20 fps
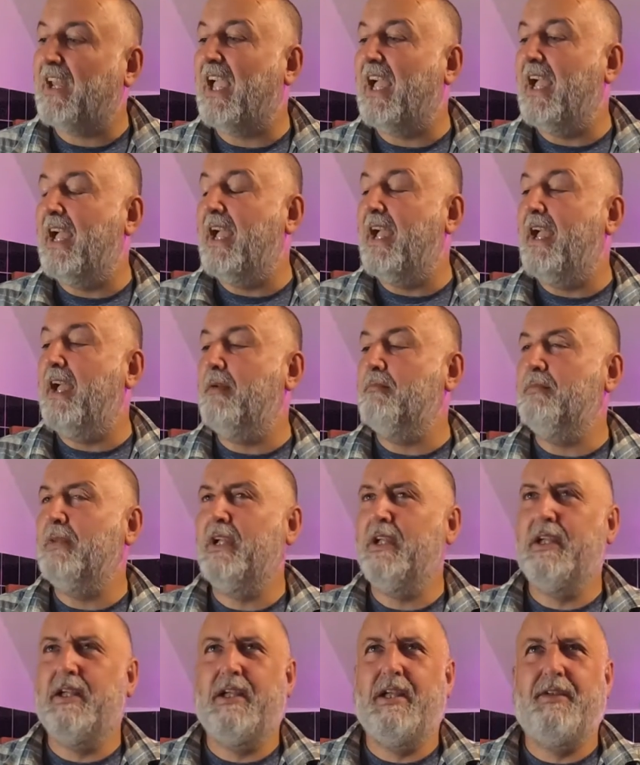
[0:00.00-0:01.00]

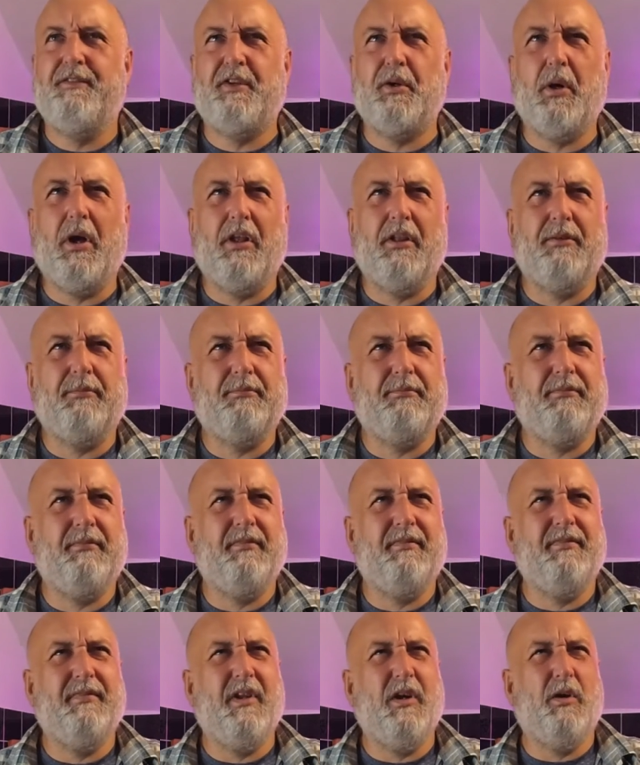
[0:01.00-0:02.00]
If you want
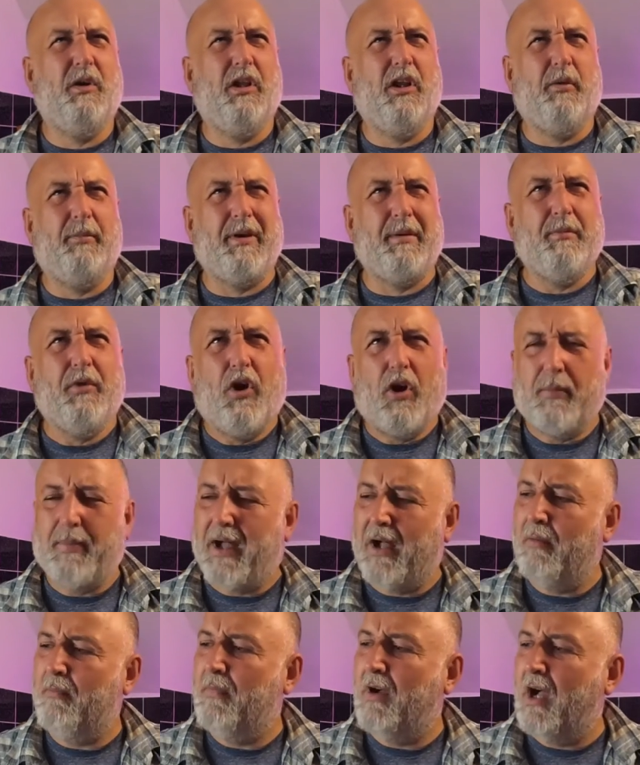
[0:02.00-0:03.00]
to know a little bit more
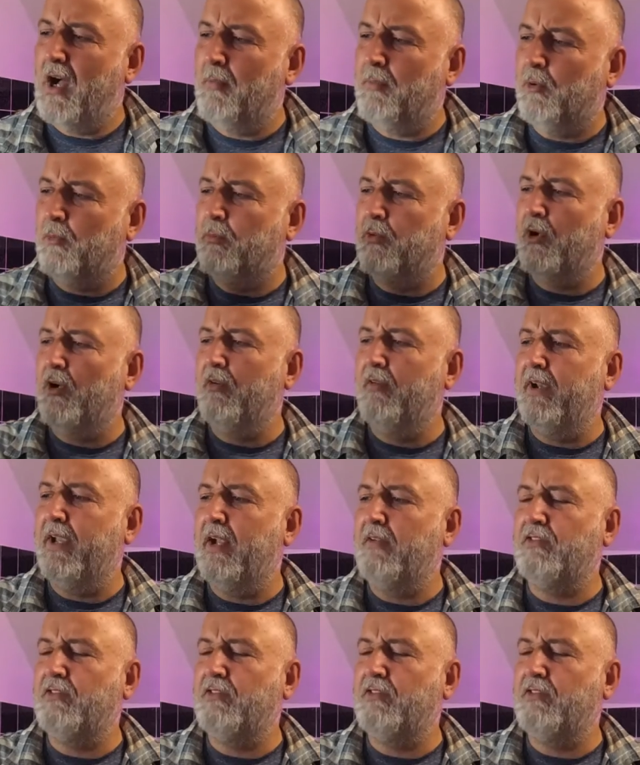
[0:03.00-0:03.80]
about Marble Brewery,